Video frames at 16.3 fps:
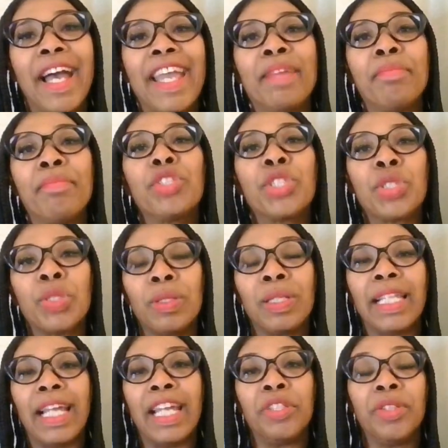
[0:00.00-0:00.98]
I am so
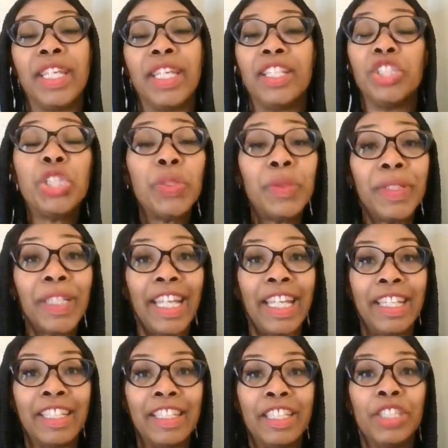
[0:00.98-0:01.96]
glad you can tune
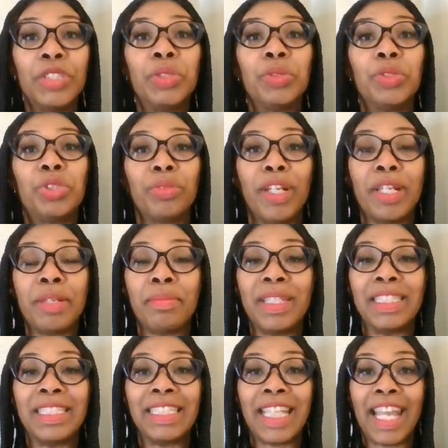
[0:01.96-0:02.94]
in to join
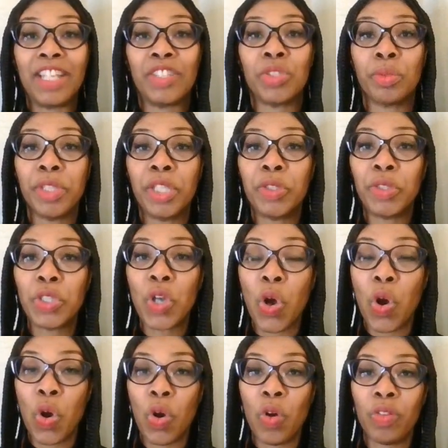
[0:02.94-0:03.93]
me today so we could
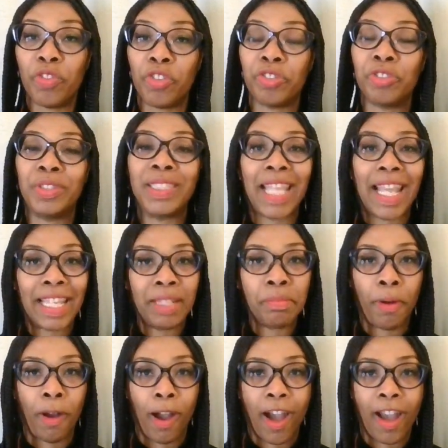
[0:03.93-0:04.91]
go over the
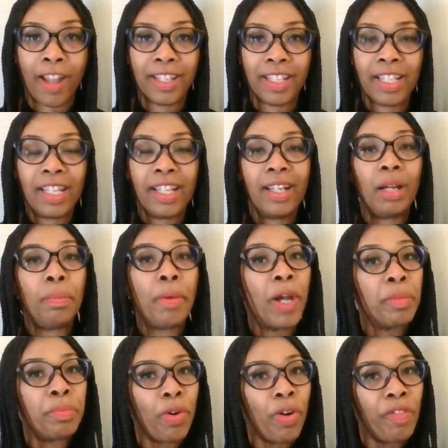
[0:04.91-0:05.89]
second part
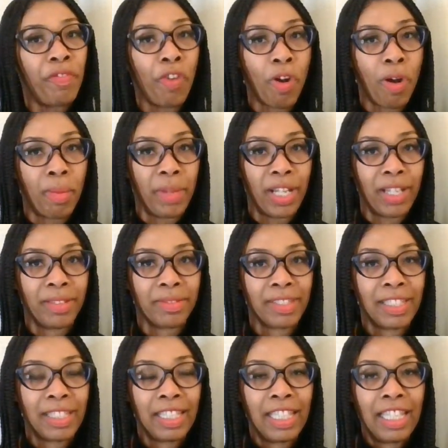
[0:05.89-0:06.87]
about Forma.
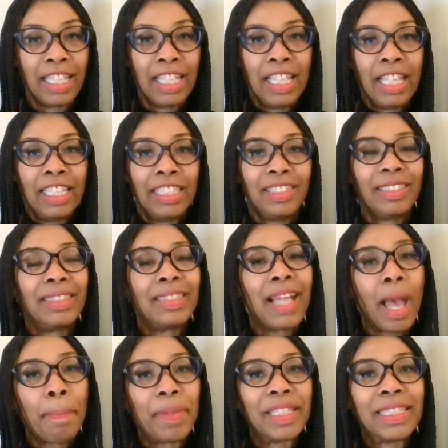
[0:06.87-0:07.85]
The
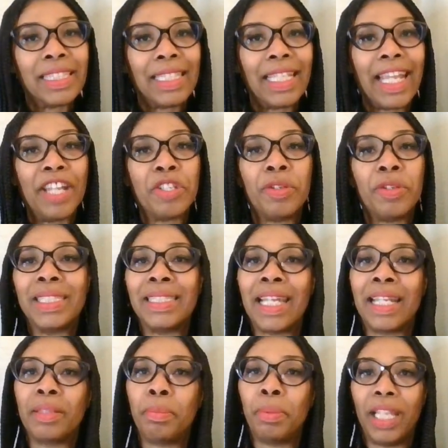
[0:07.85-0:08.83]
topic today, I know it's
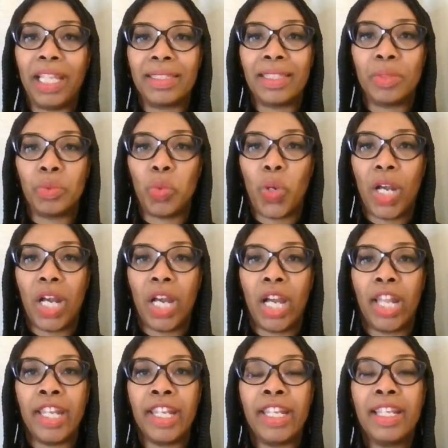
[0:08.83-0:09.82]
not a pleasant
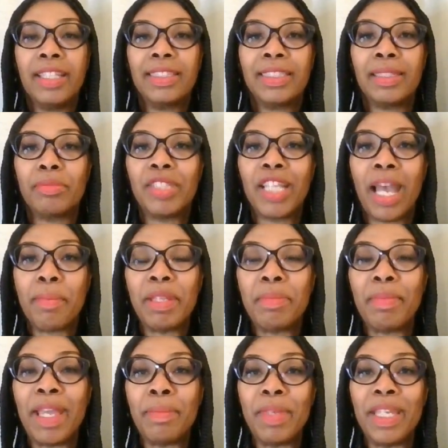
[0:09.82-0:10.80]
one. Sometimes it
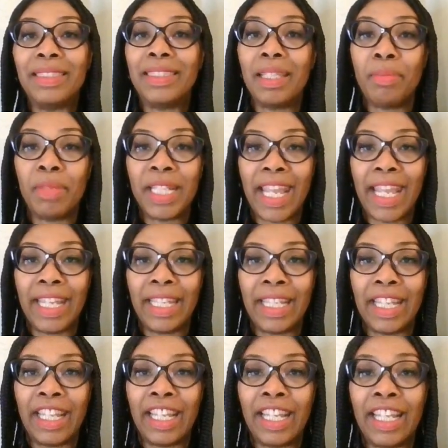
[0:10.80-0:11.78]
may be
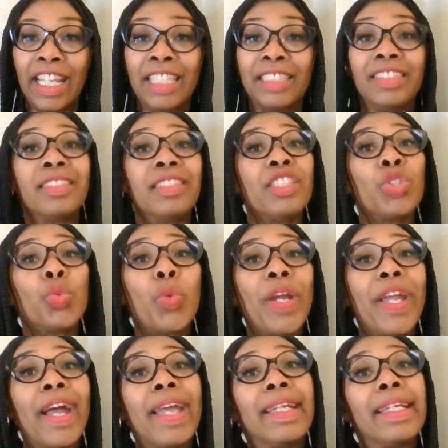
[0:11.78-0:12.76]
intimidating, and this is
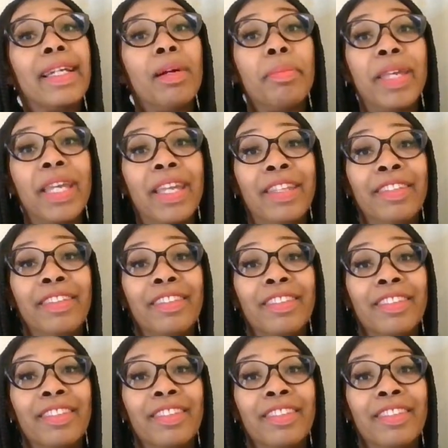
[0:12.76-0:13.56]
where I come in.